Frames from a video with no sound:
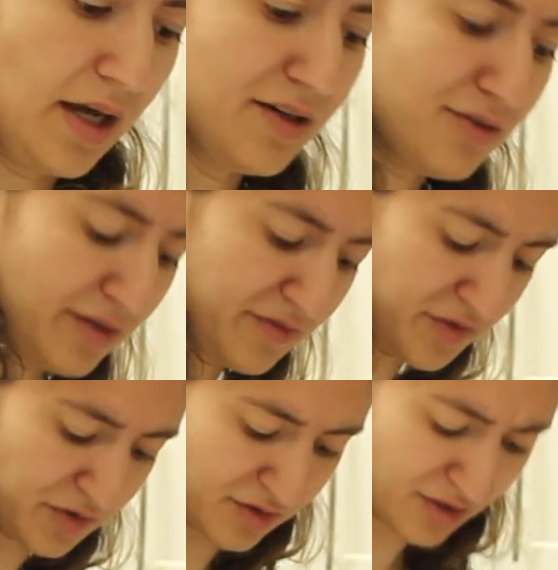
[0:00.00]
I don't
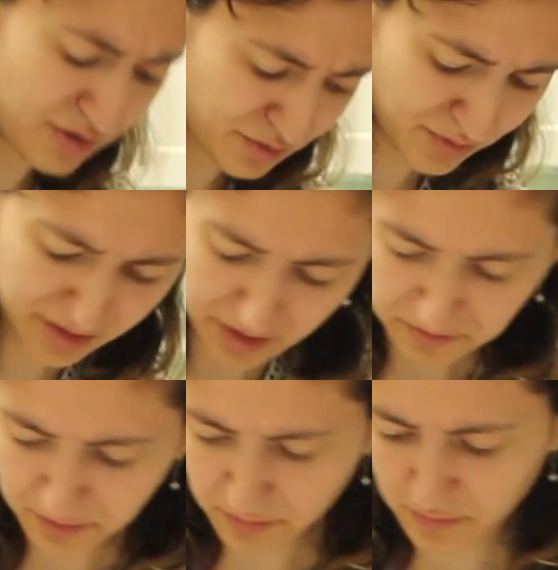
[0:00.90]
ever cook with
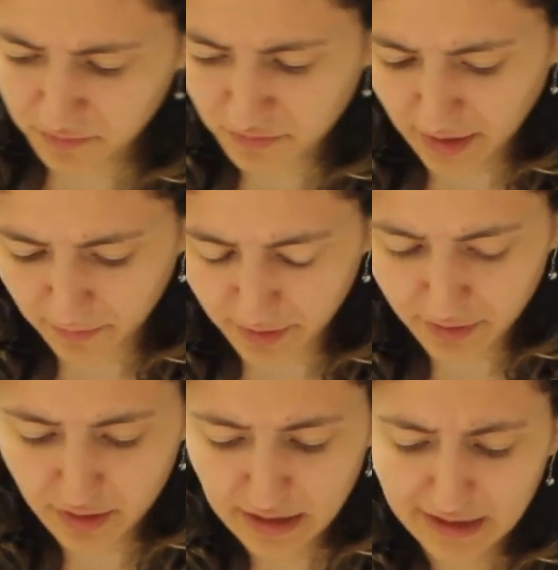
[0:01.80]
arrowroot flour
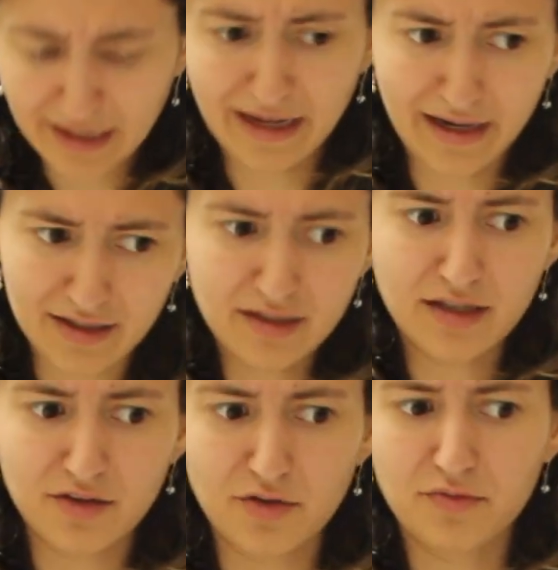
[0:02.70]
and
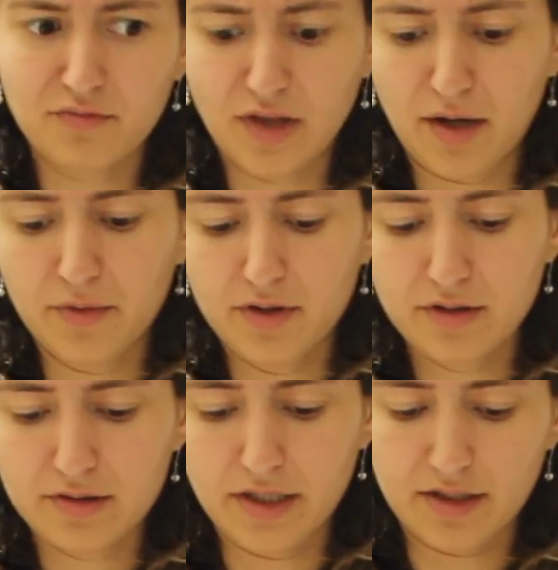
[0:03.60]
another flour.
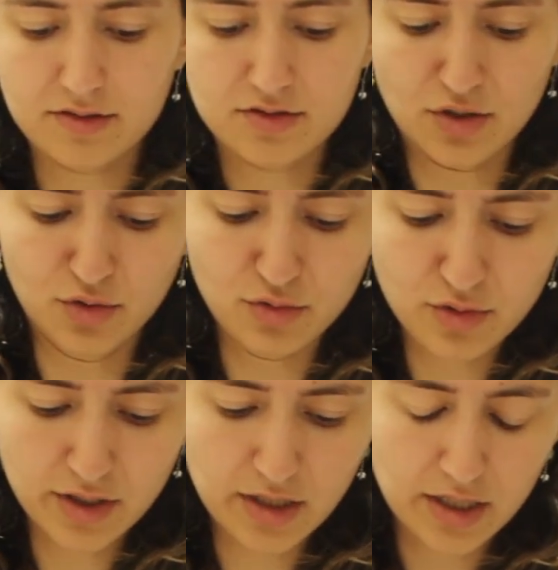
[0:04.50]
Like
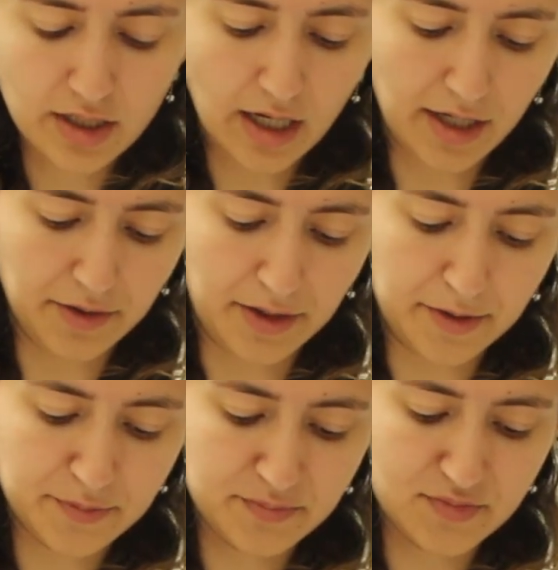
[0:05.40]
2? I don't
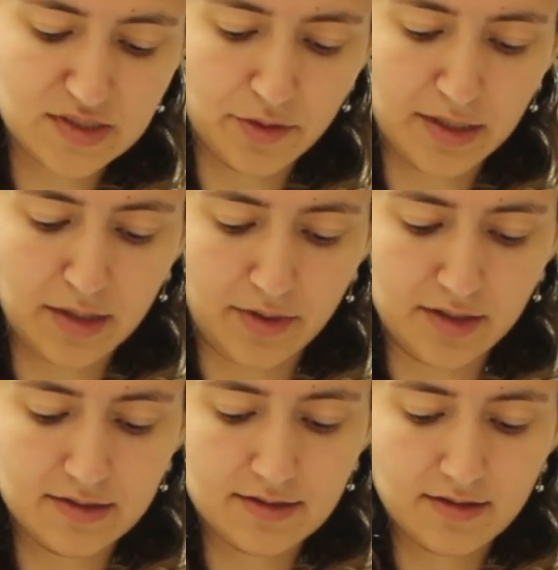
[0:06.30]
know. So
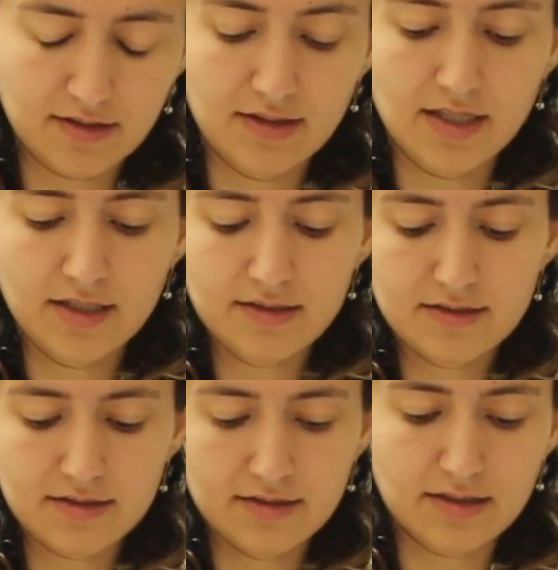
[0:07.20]
anyways,
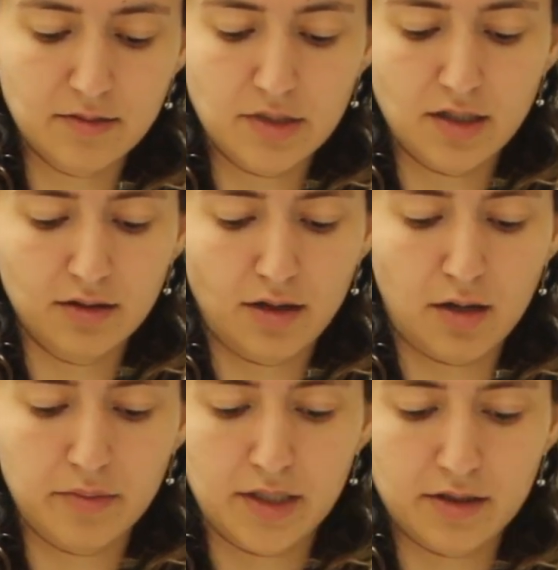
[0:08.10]
this is gonna be a
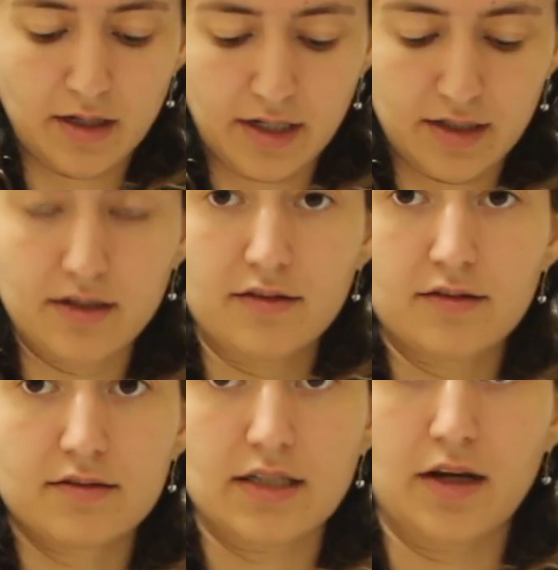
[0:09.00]
lot better. I can
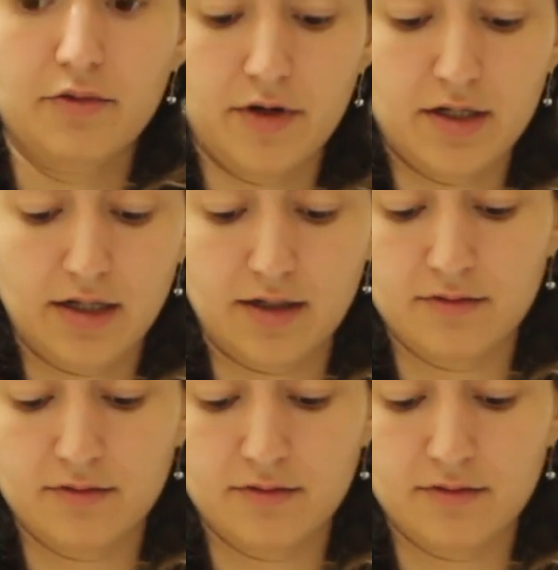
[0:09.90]
tell right now.